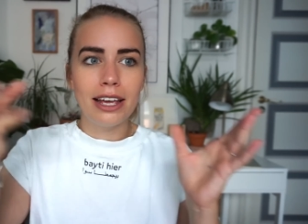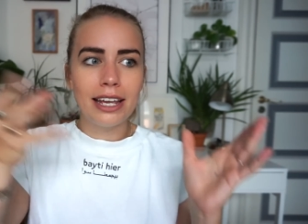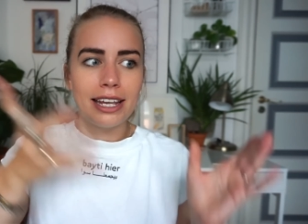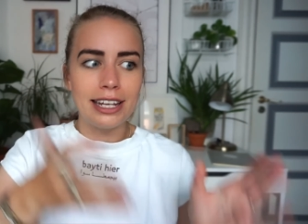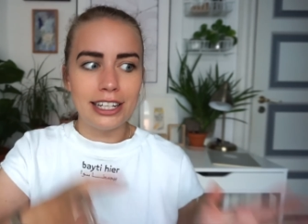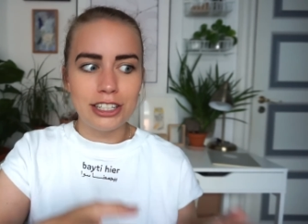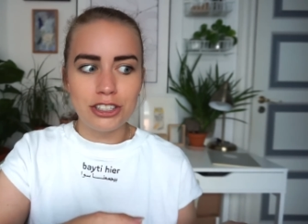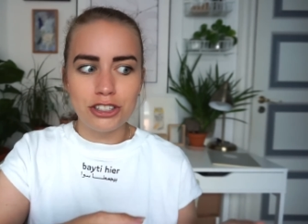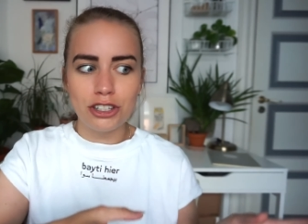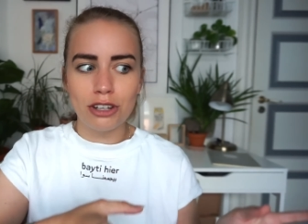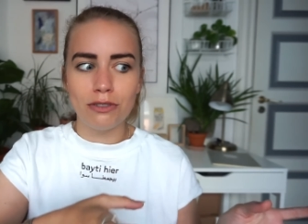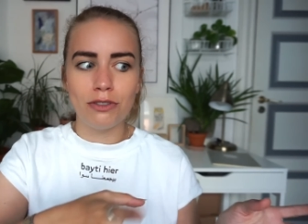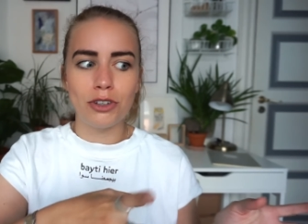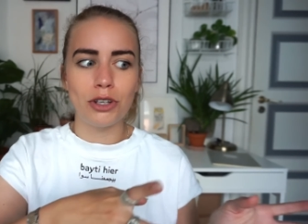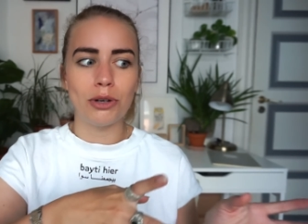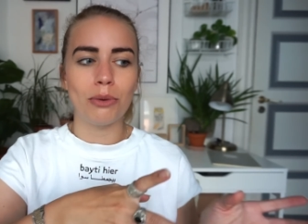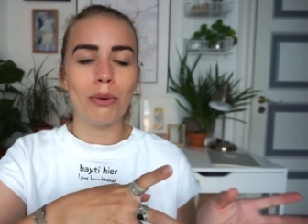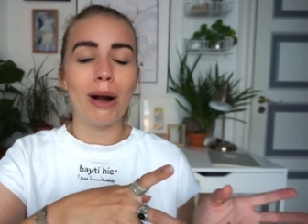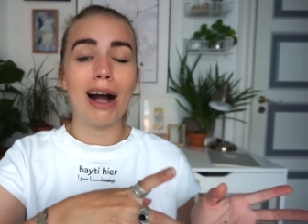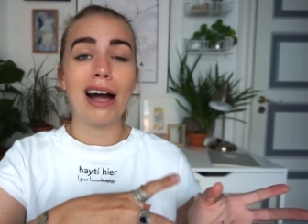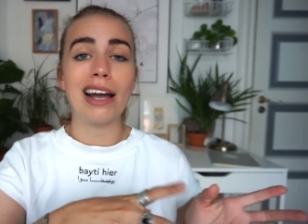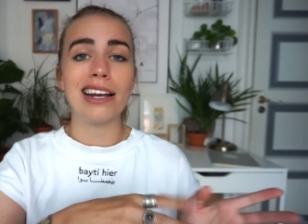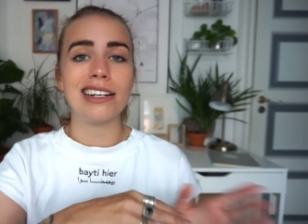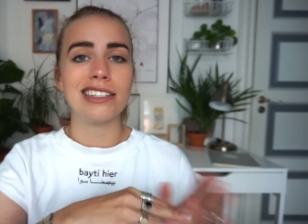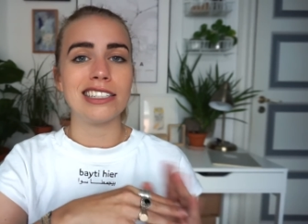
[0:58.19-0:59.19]
interview
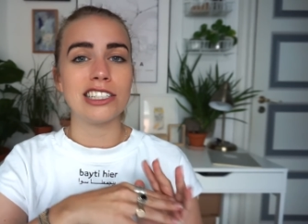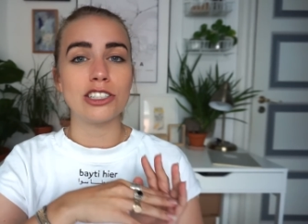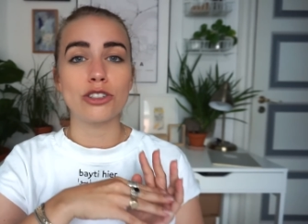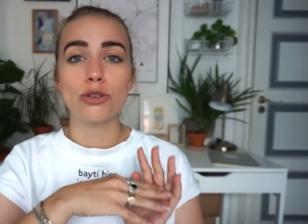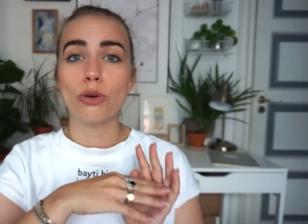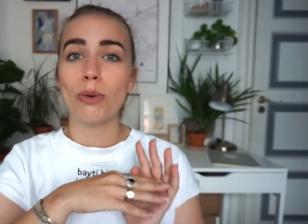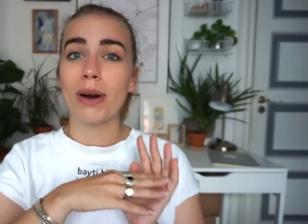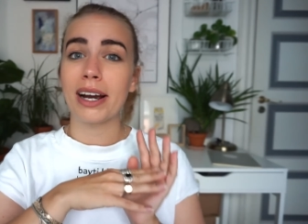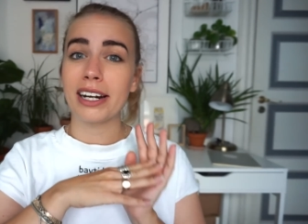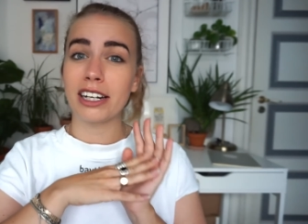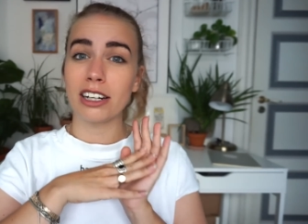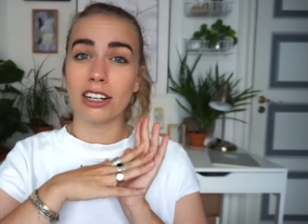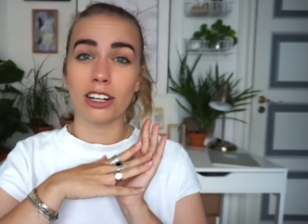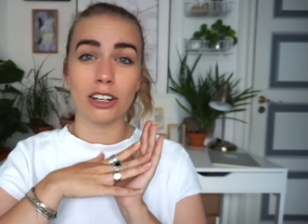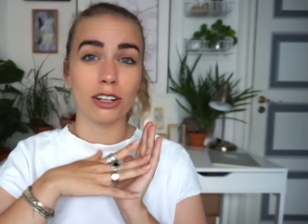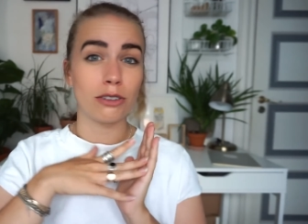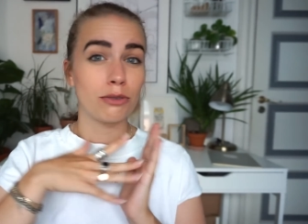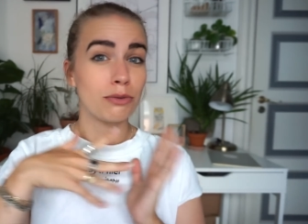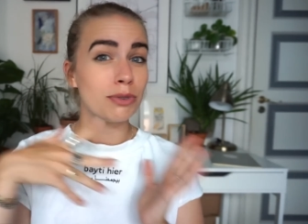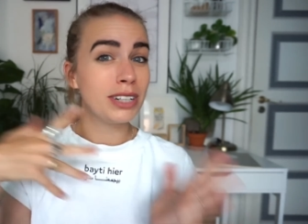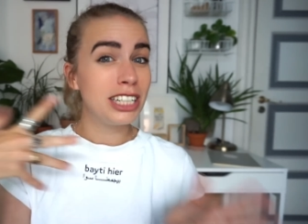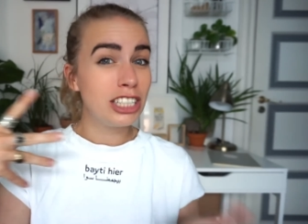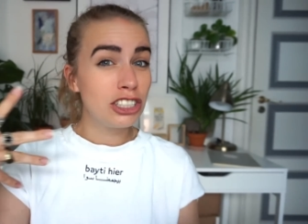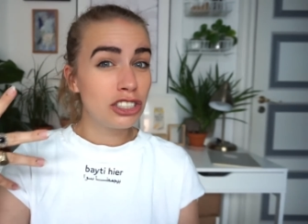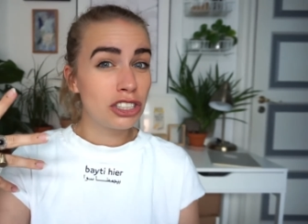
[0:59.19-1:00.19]
I did quite a lot
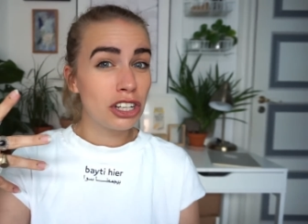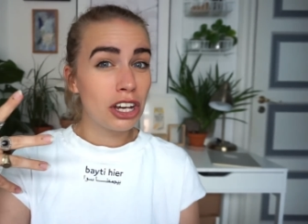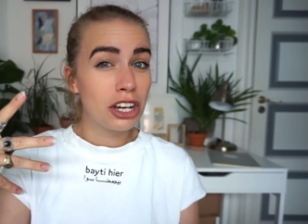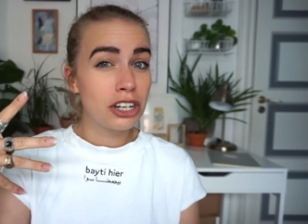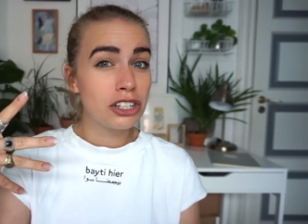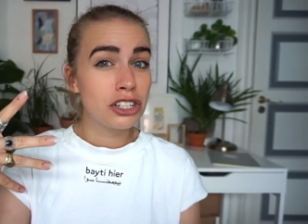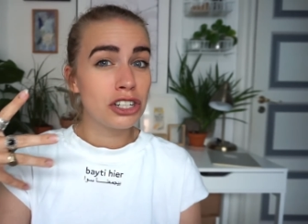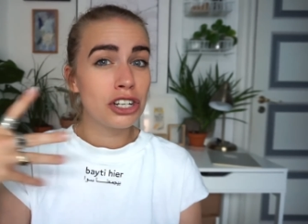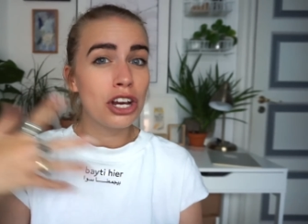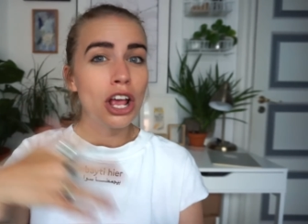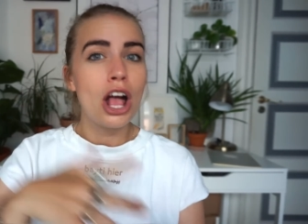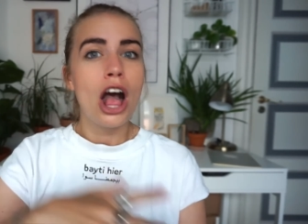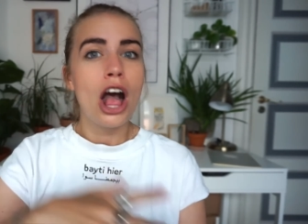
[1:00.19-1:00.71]
of research.